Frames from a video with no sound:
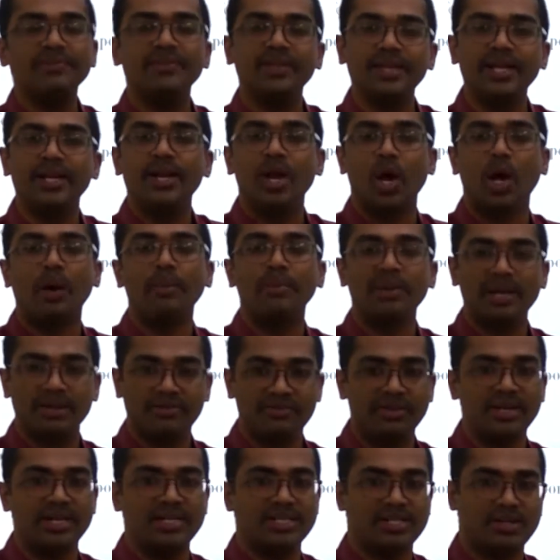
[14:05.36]
with the norm
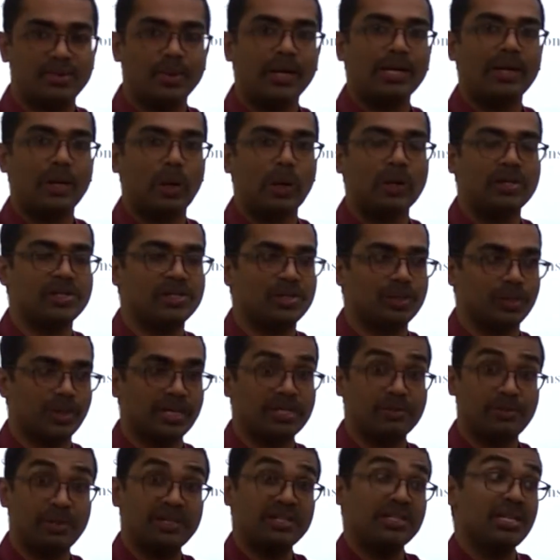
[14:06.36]
referenced one also,
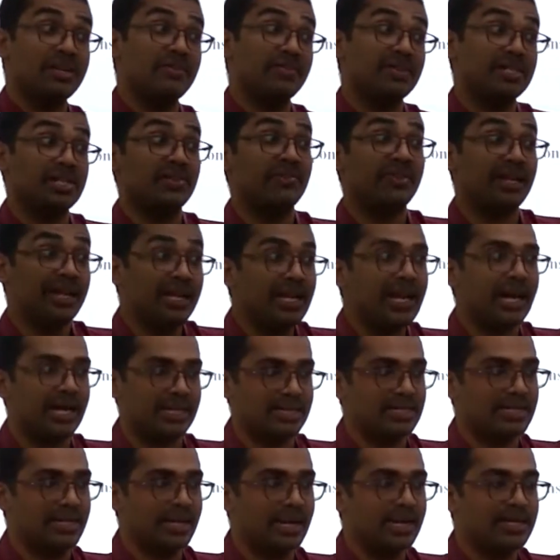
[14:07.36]
especially if it's a very
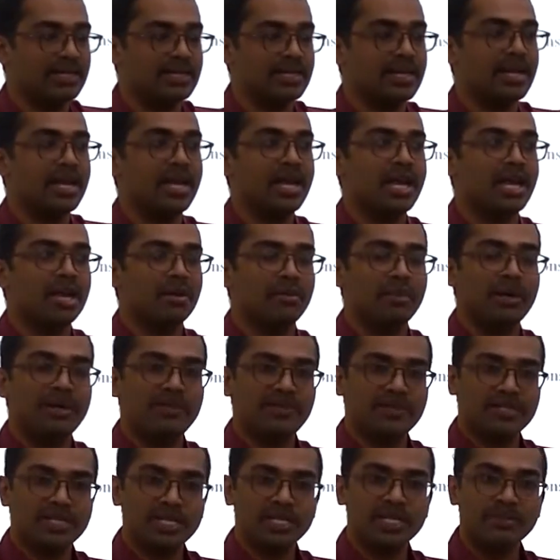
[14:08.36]
large class. But if
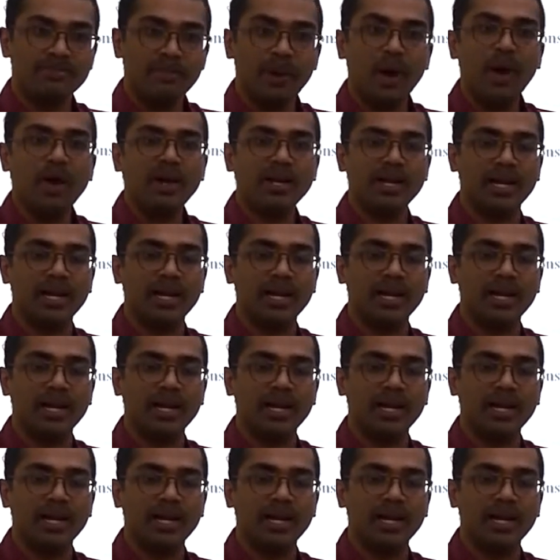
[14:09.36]
it's a small